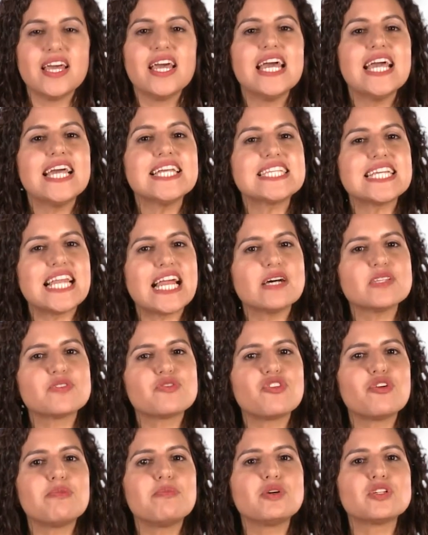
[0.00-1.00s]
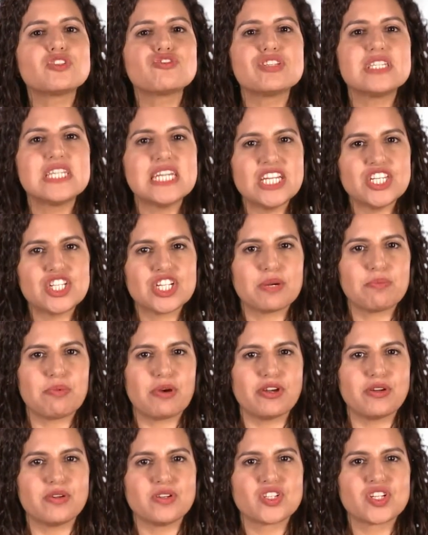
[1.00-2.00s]
It allows for a more strategic
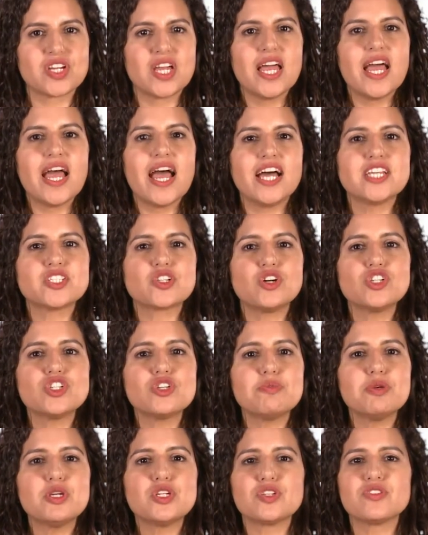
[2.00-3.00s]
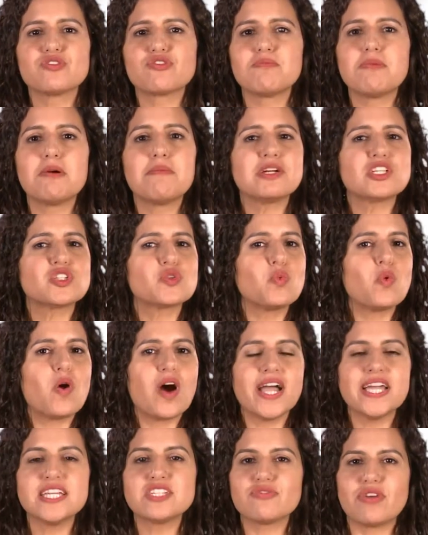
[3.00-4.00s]
approach and contributions from a much
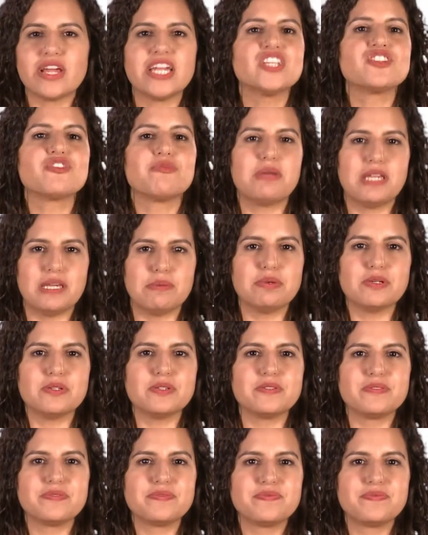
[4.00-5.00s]
wider range of people.